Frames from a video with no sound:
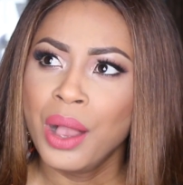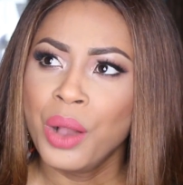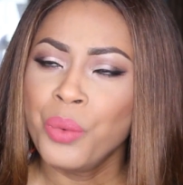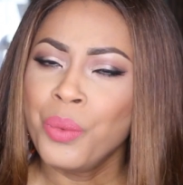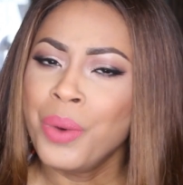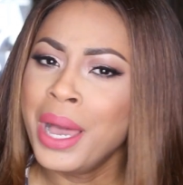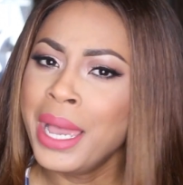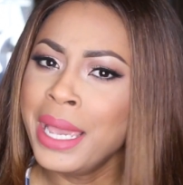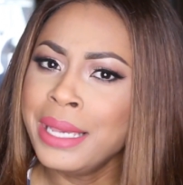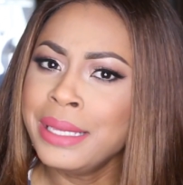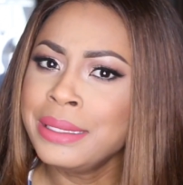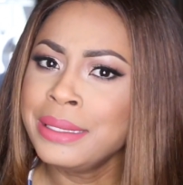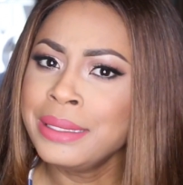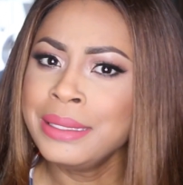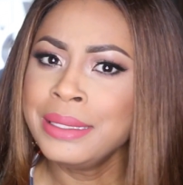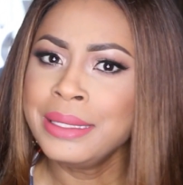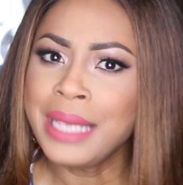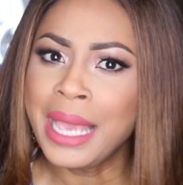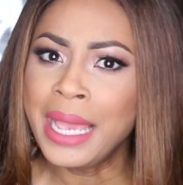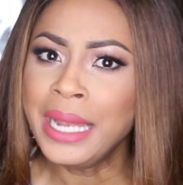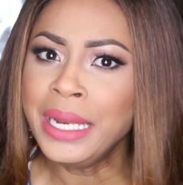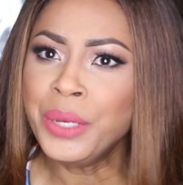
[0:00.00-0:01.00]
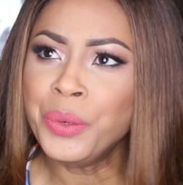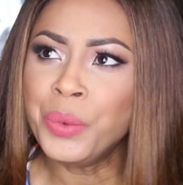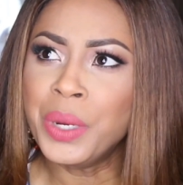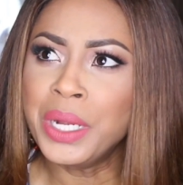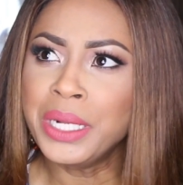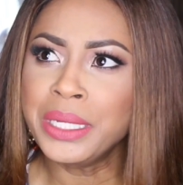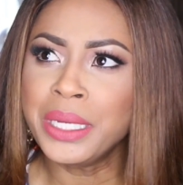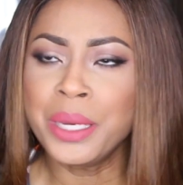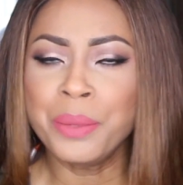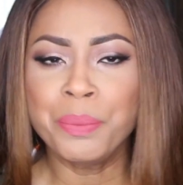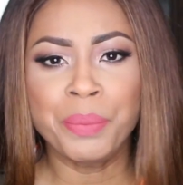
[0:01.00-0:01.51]
why isn't
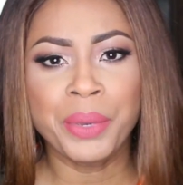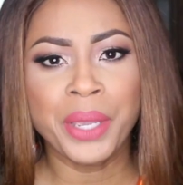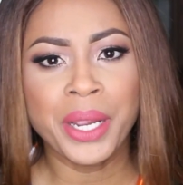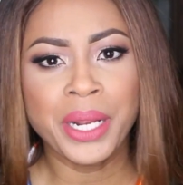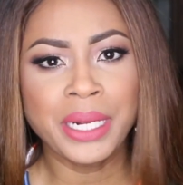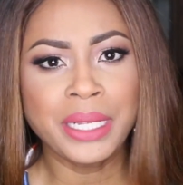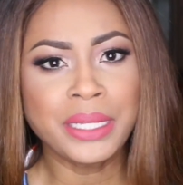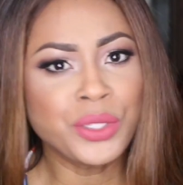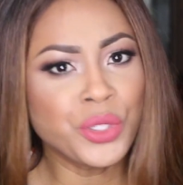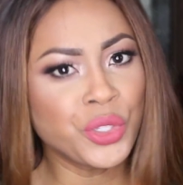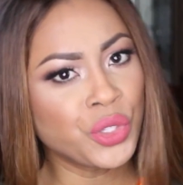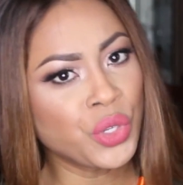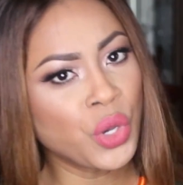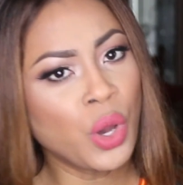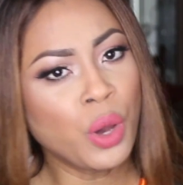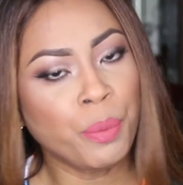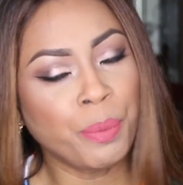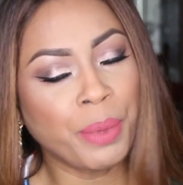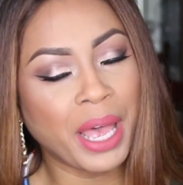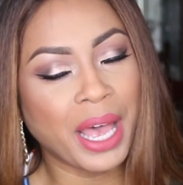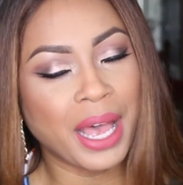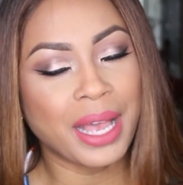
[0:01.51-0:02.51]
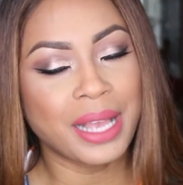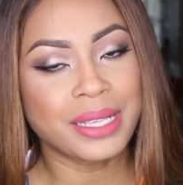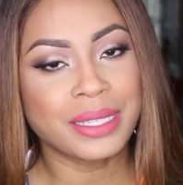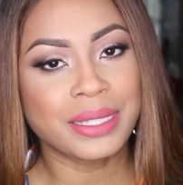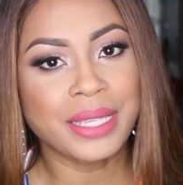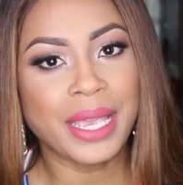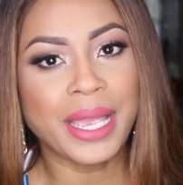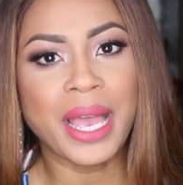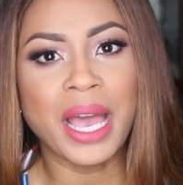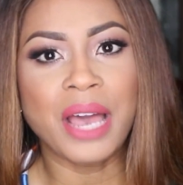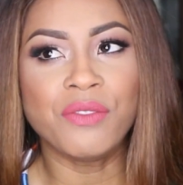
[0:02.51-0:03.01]
anyone comparing it to Topaz?
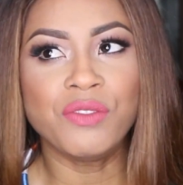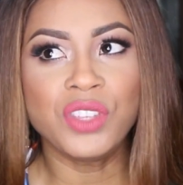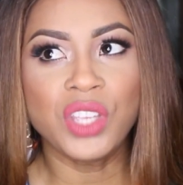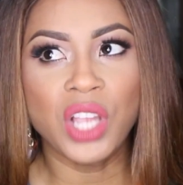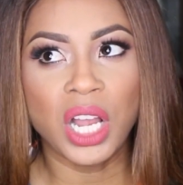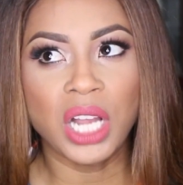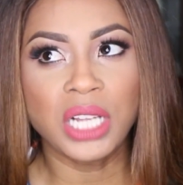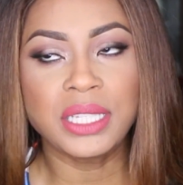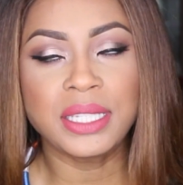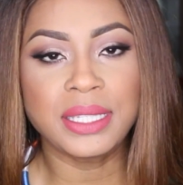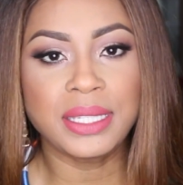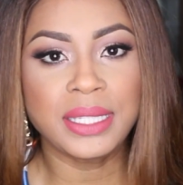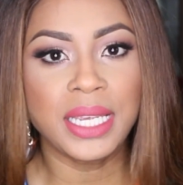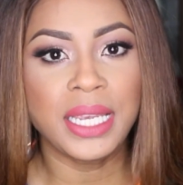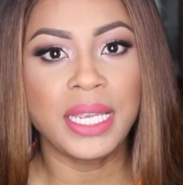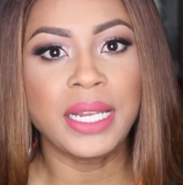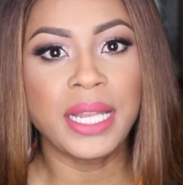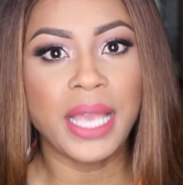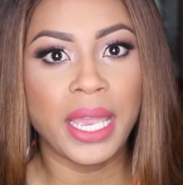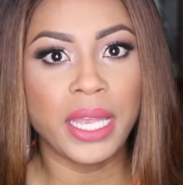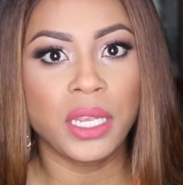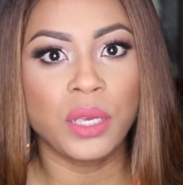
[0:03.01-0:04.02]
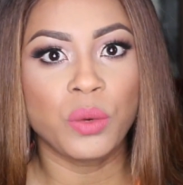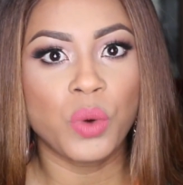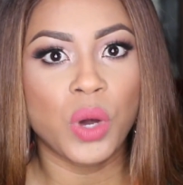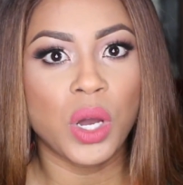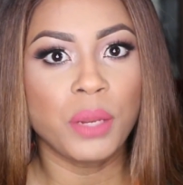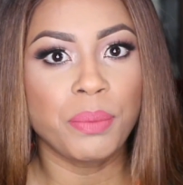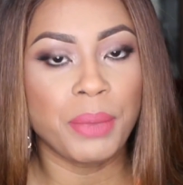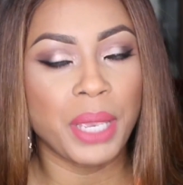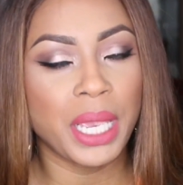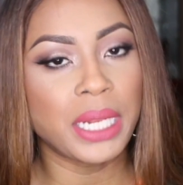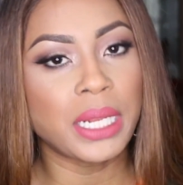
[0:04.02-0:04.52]
Like, I've not seen
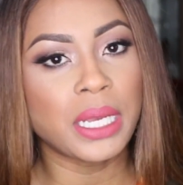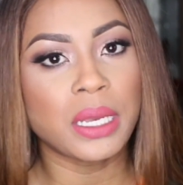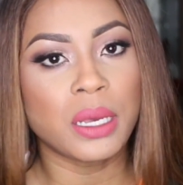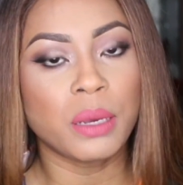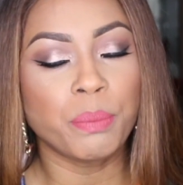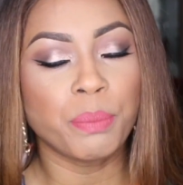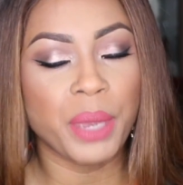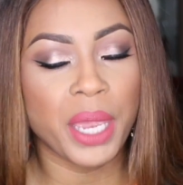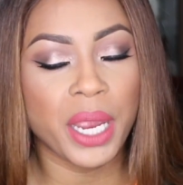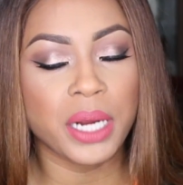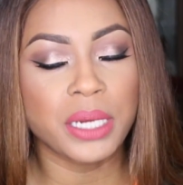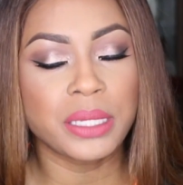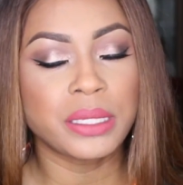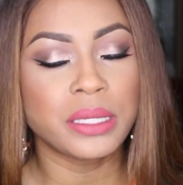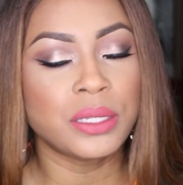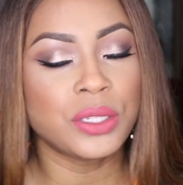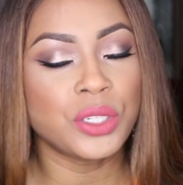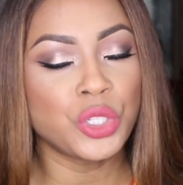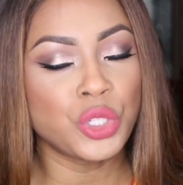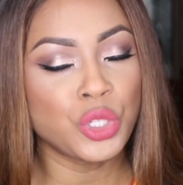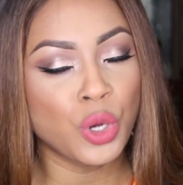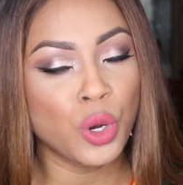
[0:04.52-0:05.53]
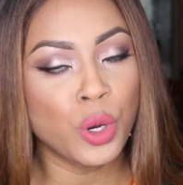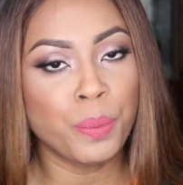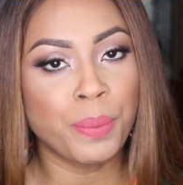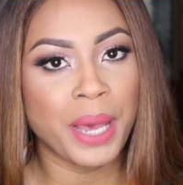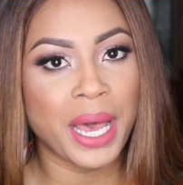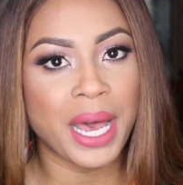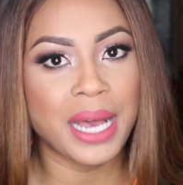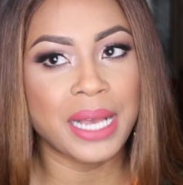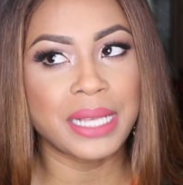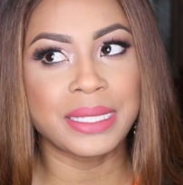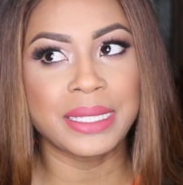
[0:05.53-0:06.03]
anyone made a comparison to
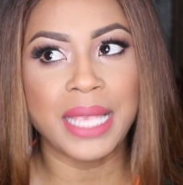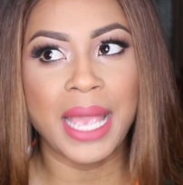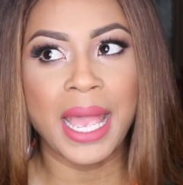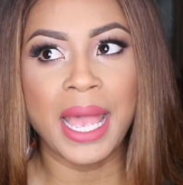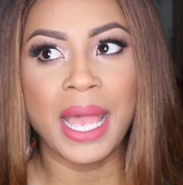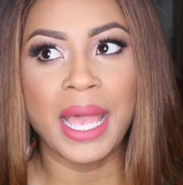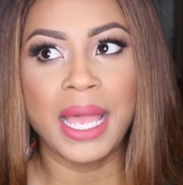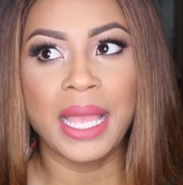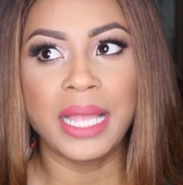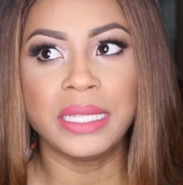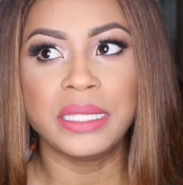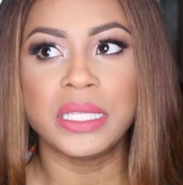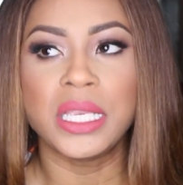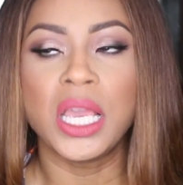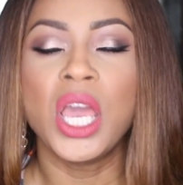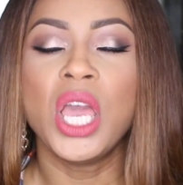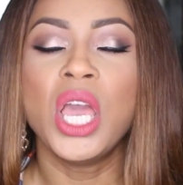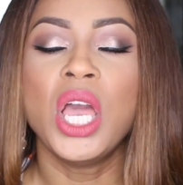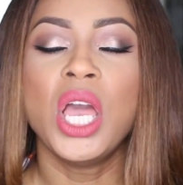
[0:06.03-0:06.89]
Topaz. And